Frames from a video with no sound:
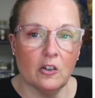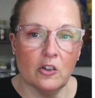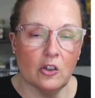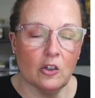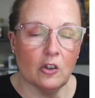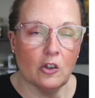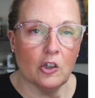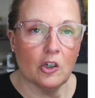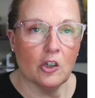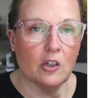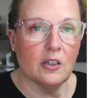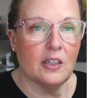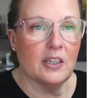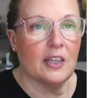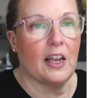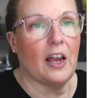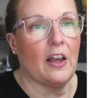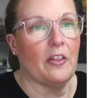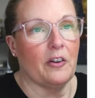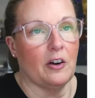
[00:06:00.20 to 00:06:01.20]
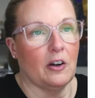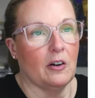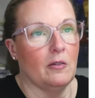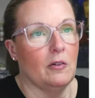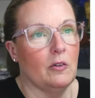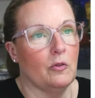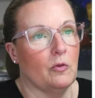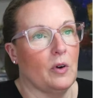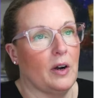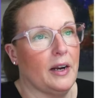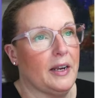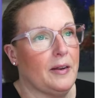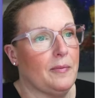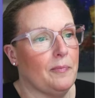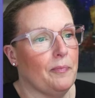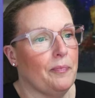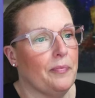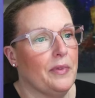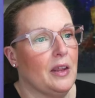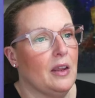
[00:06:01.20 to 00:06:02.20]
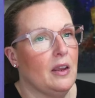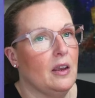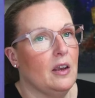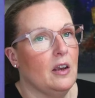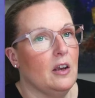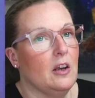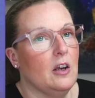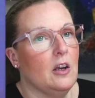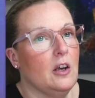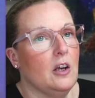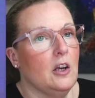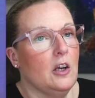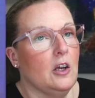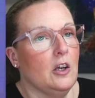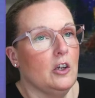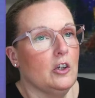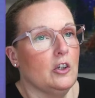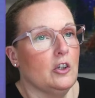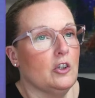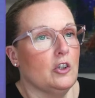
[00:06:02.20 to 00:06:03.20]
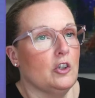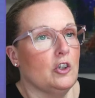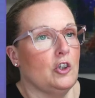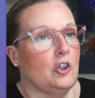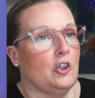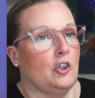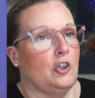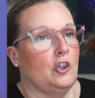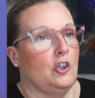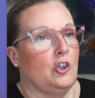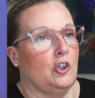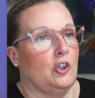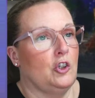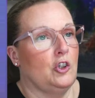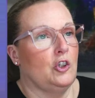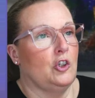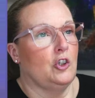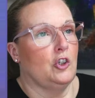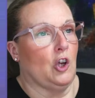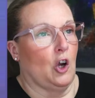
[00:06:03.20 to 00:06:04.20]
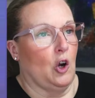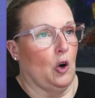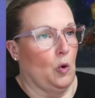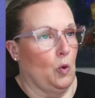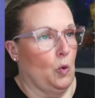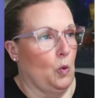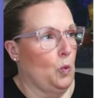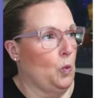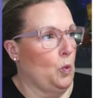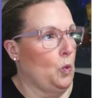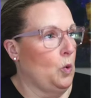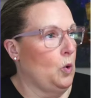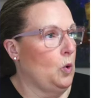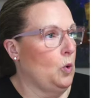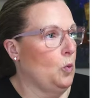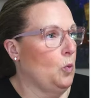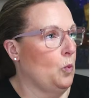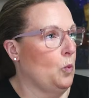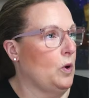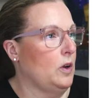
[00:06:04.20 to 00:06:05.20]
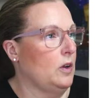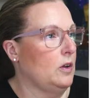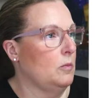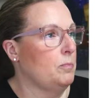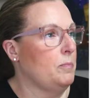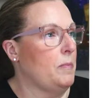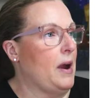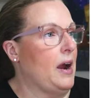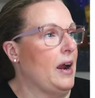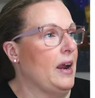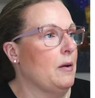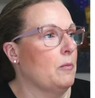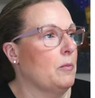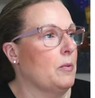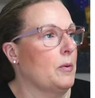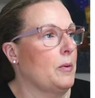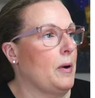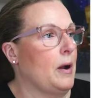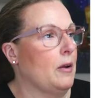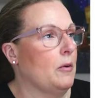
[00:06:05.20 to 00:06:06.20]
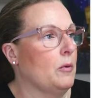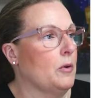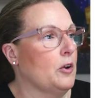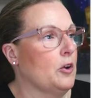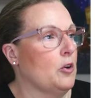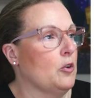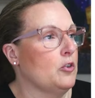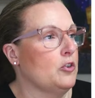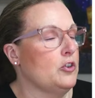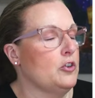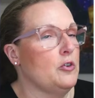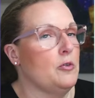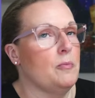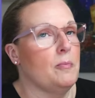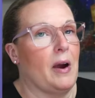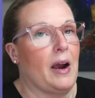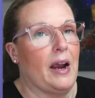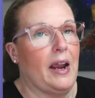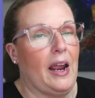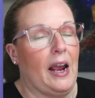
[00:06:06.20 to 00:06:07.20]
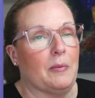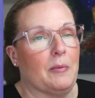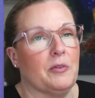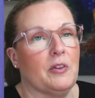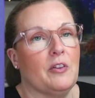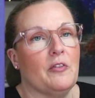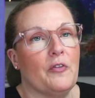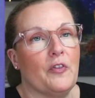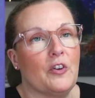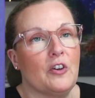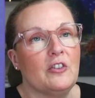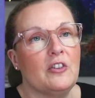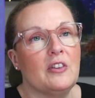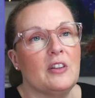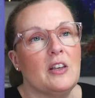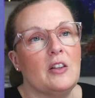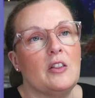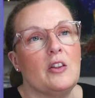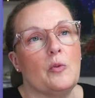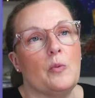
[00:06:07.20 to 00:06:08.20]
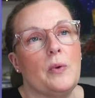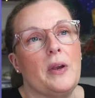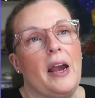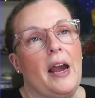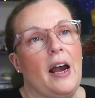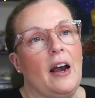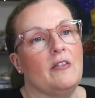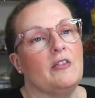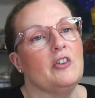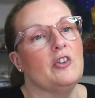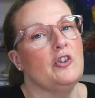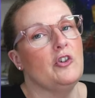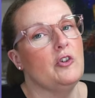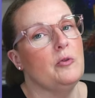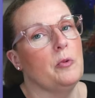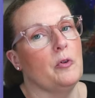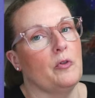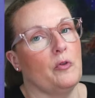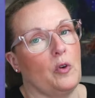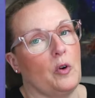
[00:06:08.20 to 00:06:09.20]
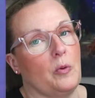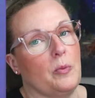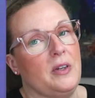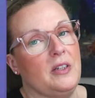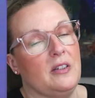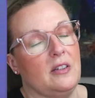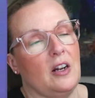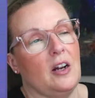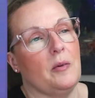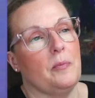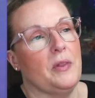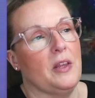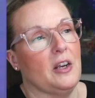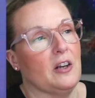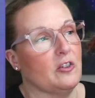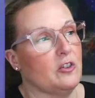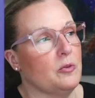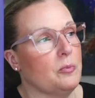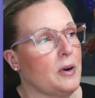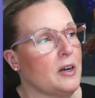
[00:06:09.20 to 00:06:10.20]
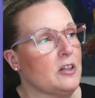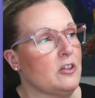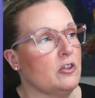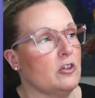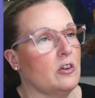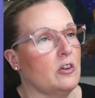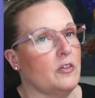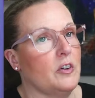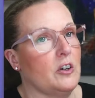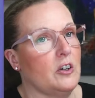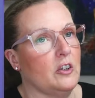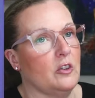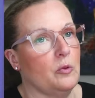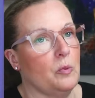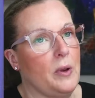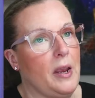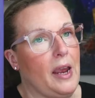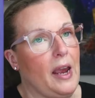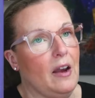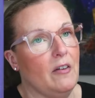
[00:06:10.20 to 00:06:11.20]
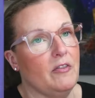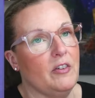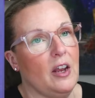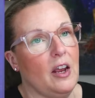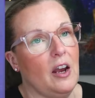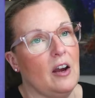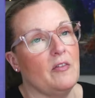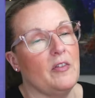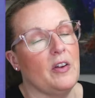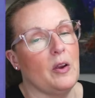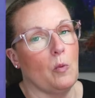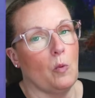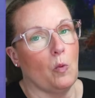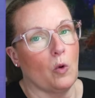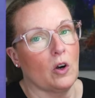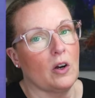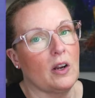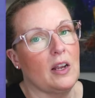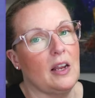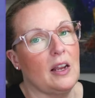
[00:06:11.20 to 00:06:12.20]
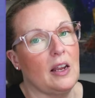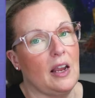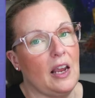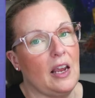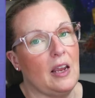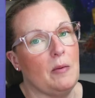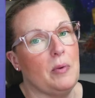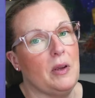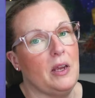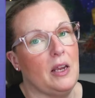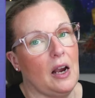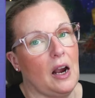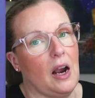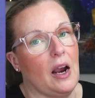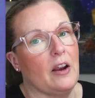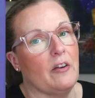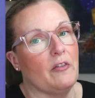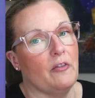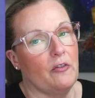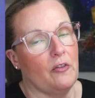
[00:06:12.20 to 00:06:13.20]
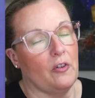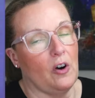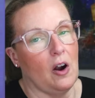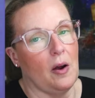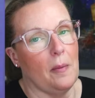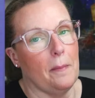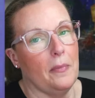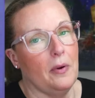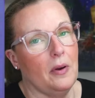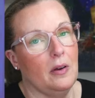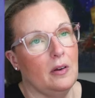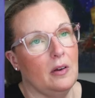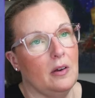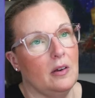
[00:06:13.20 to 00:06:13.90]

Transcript: to learn together, right? So we'll probably want to go to my apps. The first thing that we have to do before we set up the Express server is we have to have a working API from